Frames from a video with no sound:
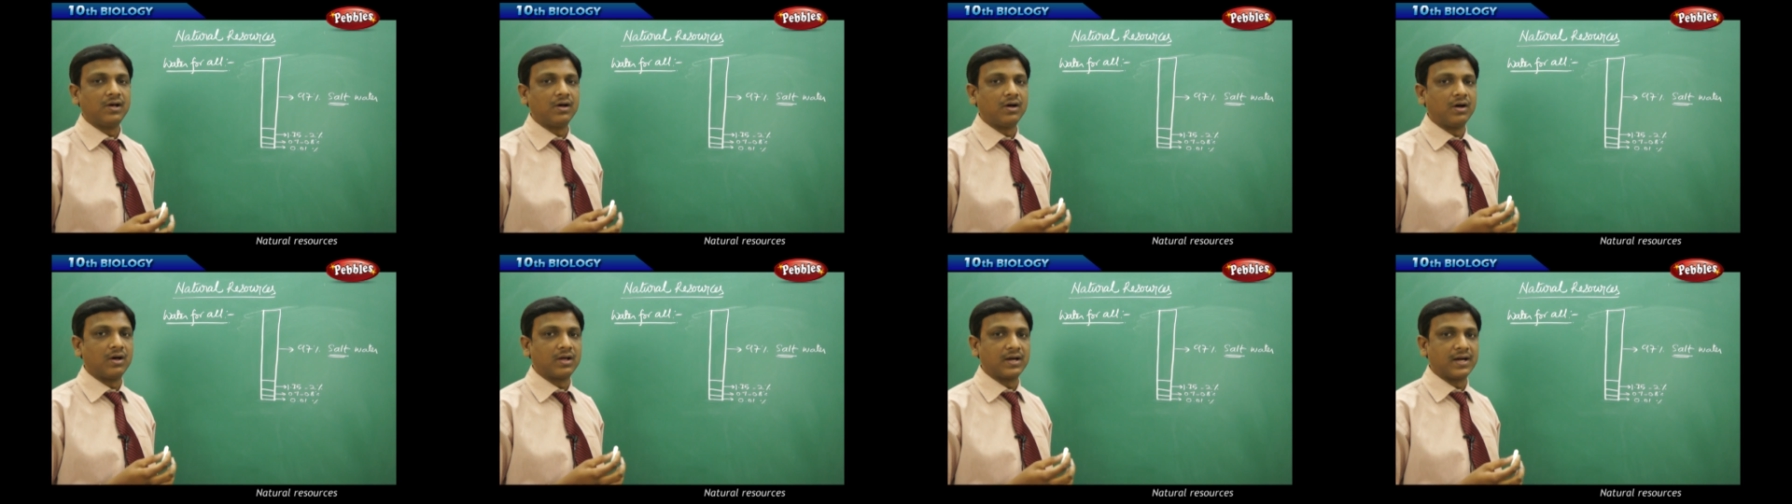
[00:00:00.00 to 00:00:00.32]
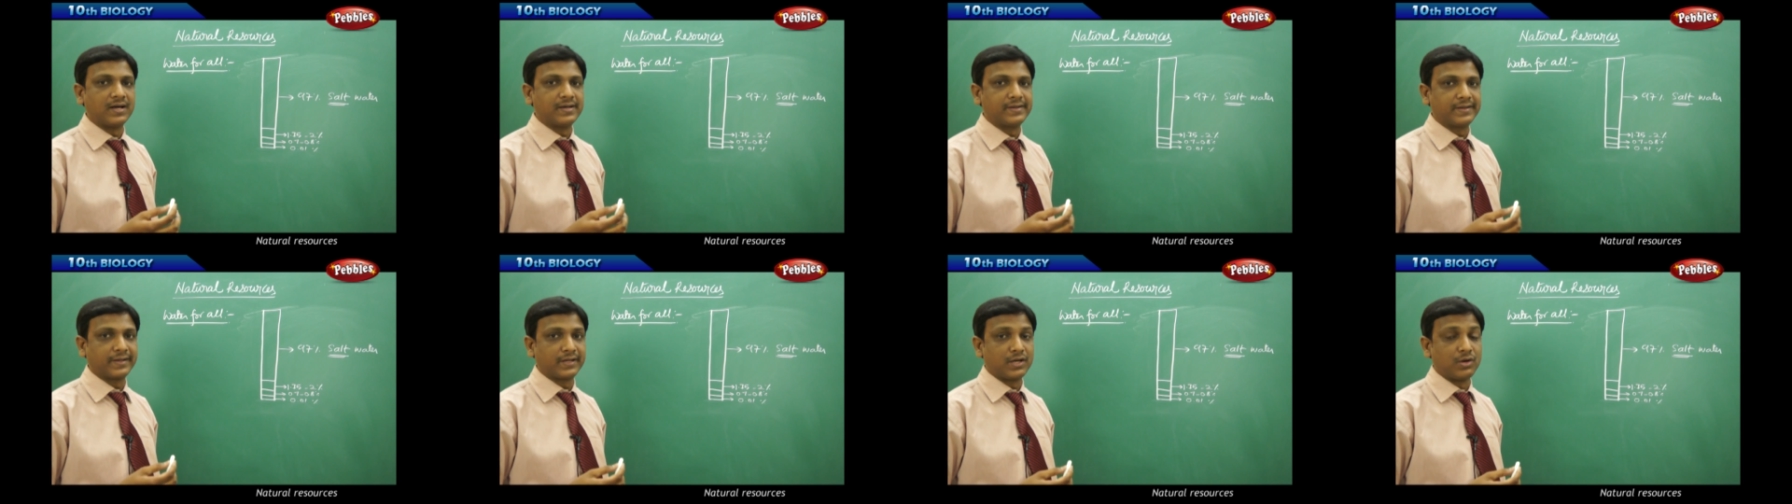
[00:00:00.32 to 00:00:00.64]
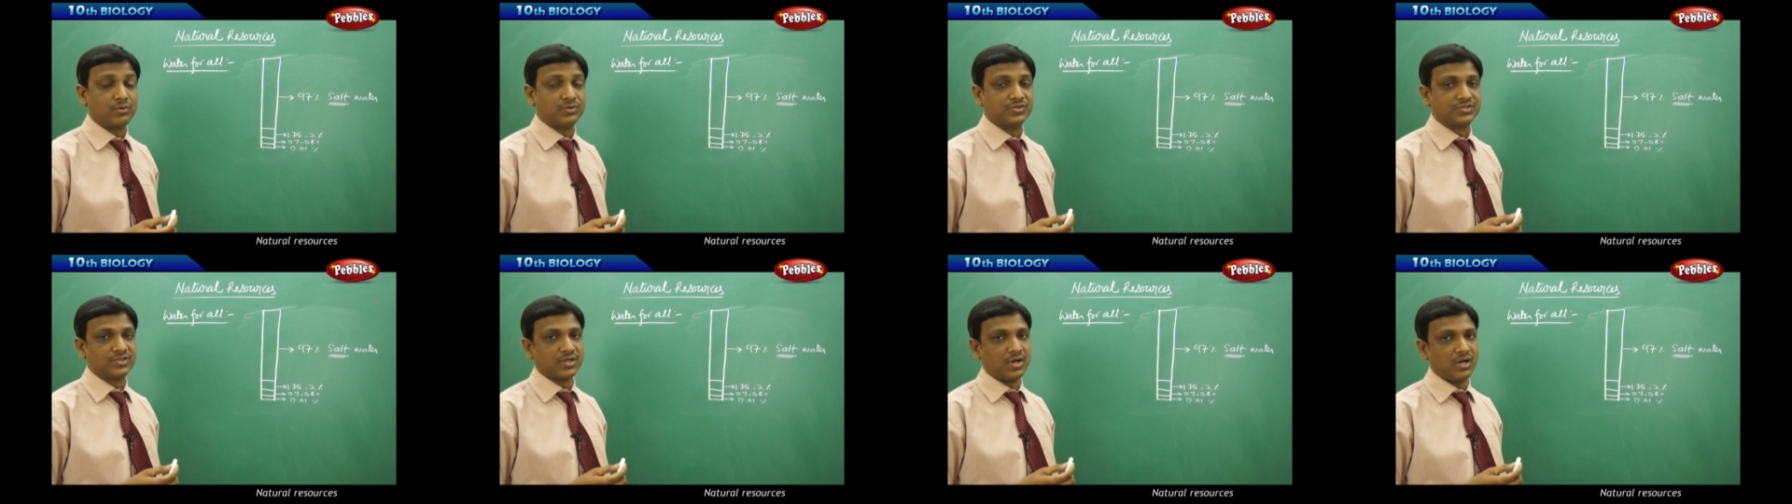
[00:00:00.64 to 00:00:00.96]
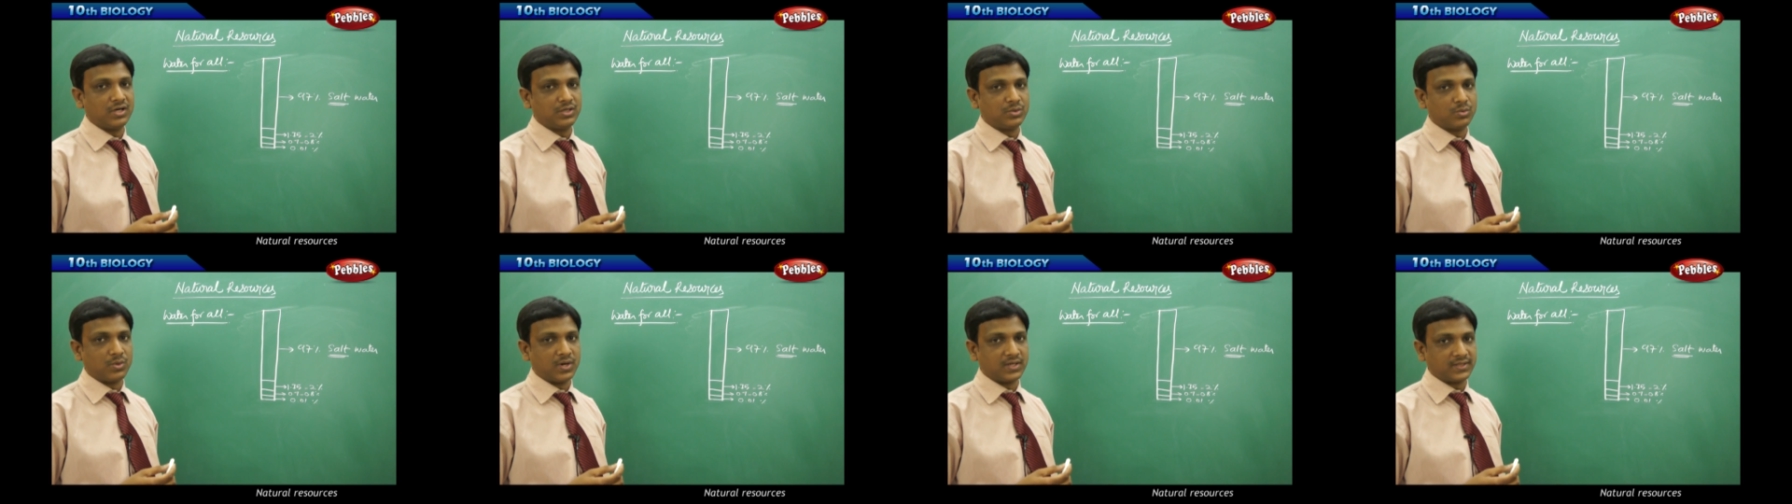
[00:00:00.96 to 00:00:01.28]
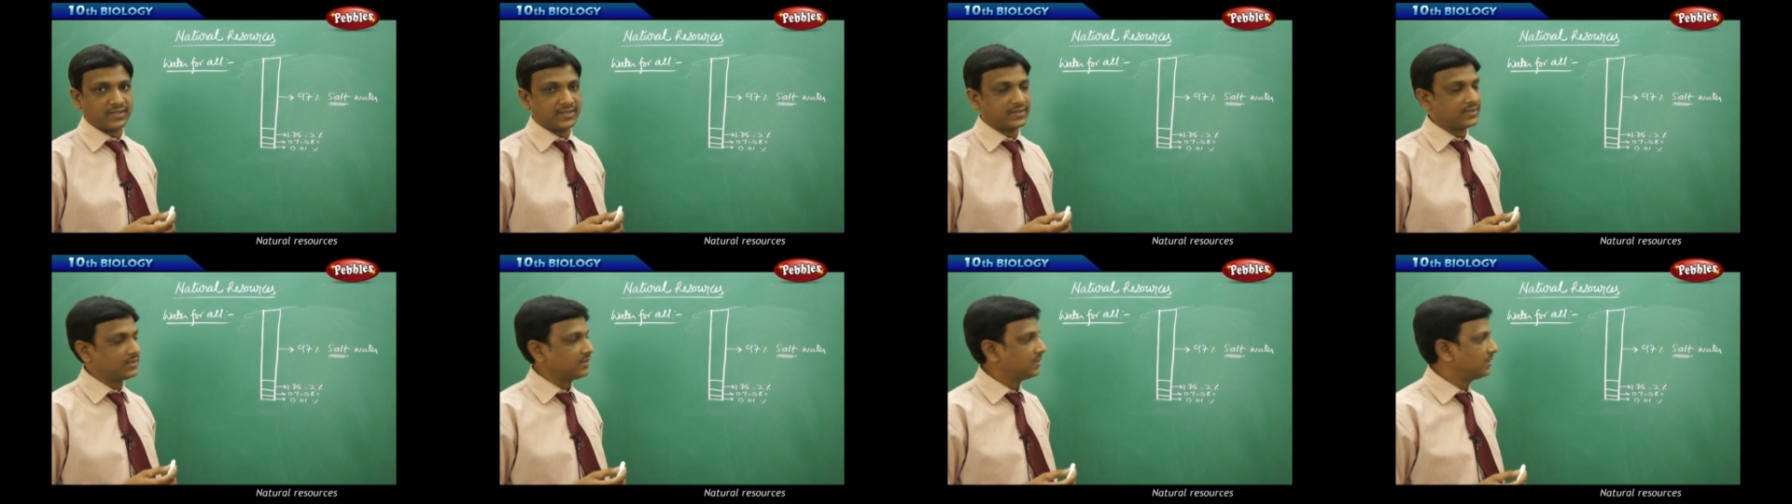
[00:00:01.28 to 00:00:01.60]
or underground salt
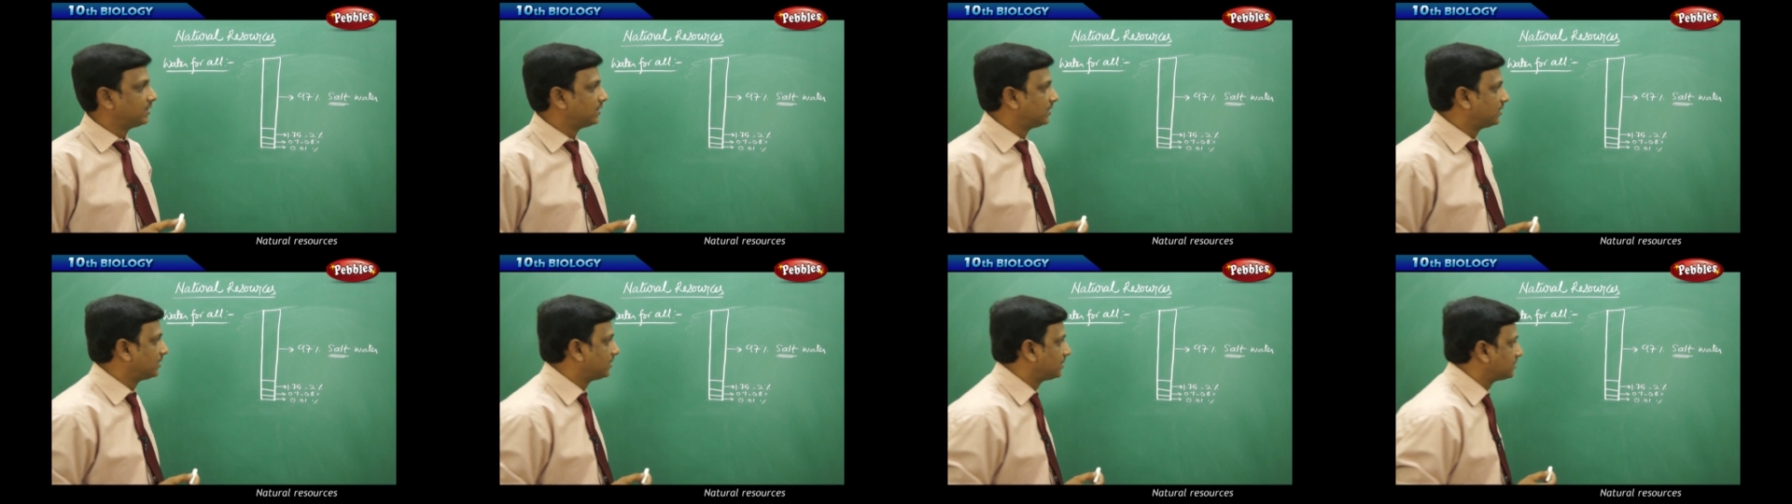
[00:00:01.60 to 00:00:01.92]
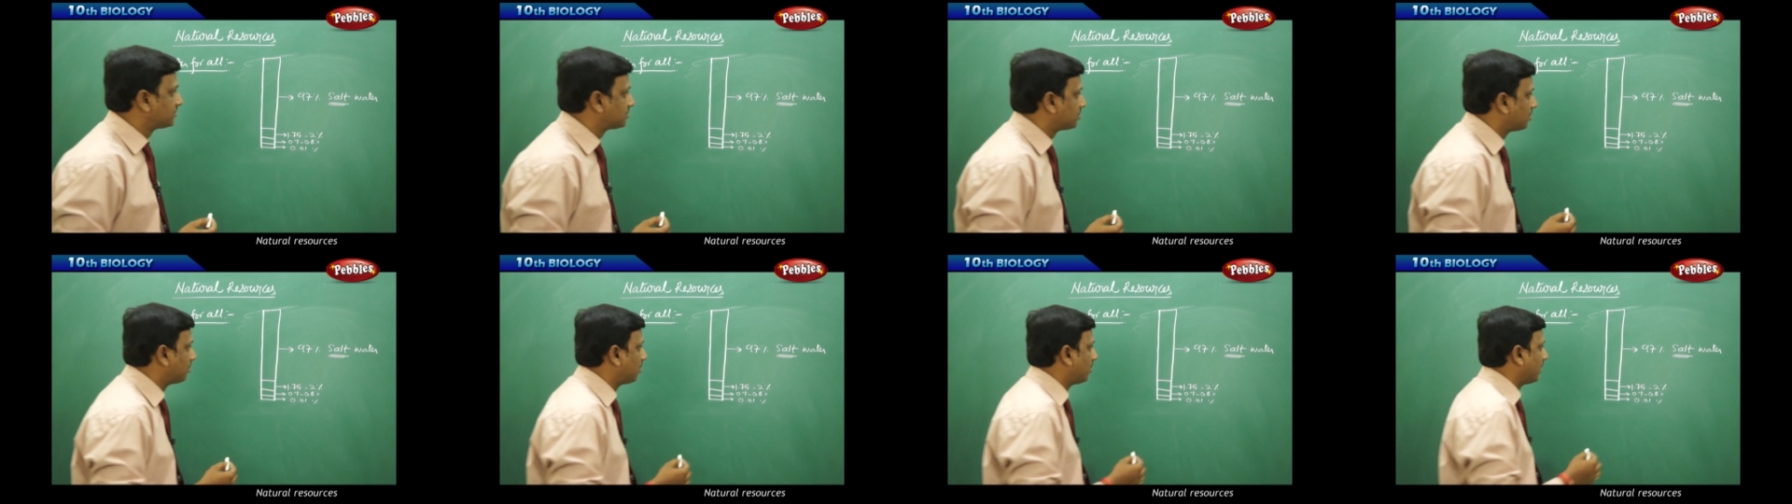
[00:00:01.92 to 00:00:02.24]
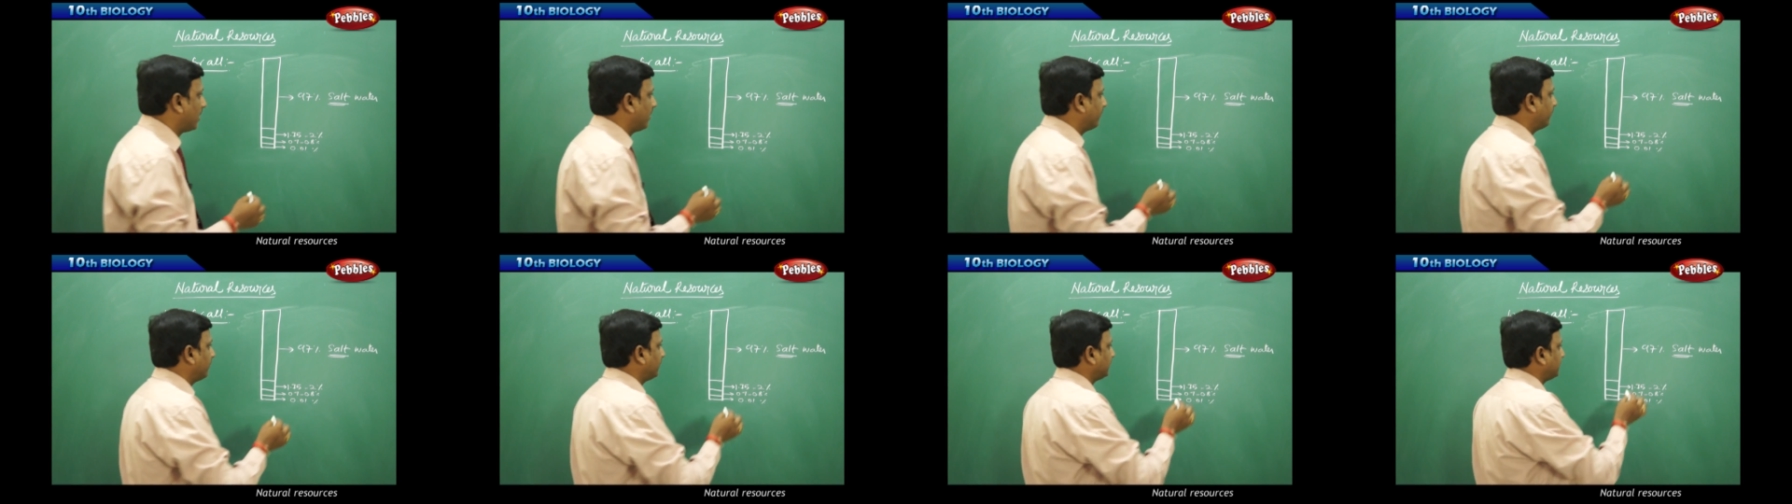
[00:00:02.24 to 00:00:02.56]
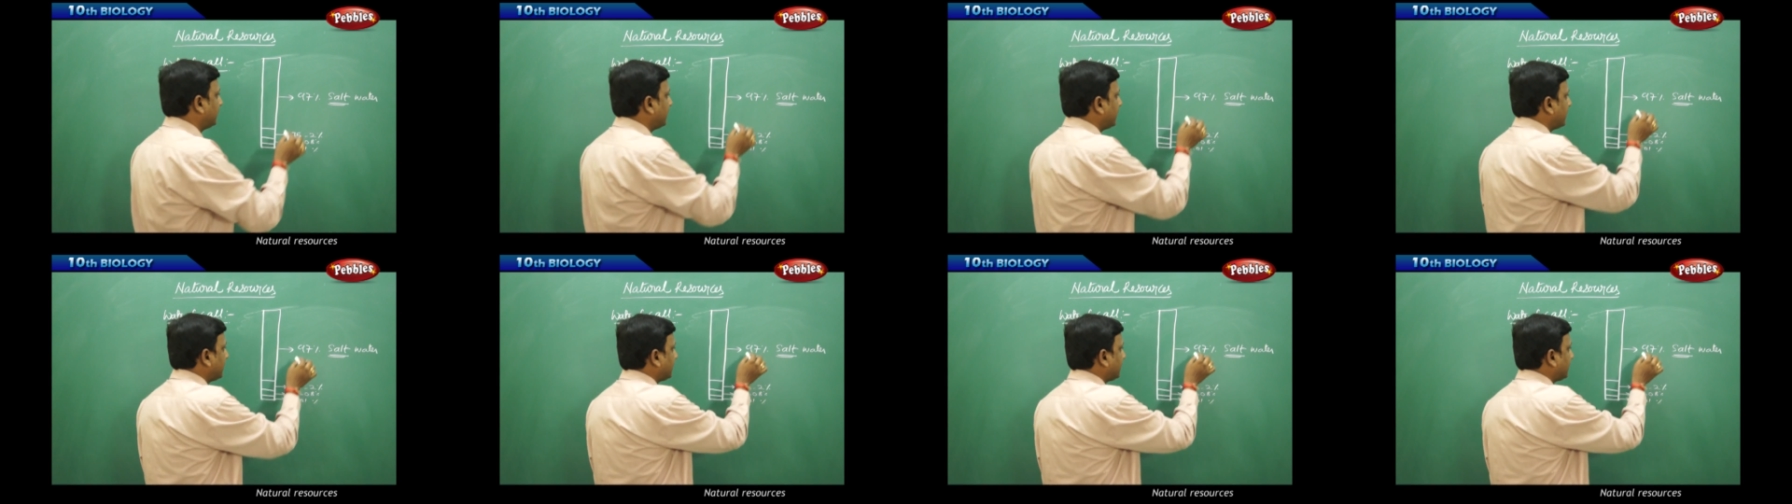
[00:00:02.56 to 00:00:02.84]
water. So everything,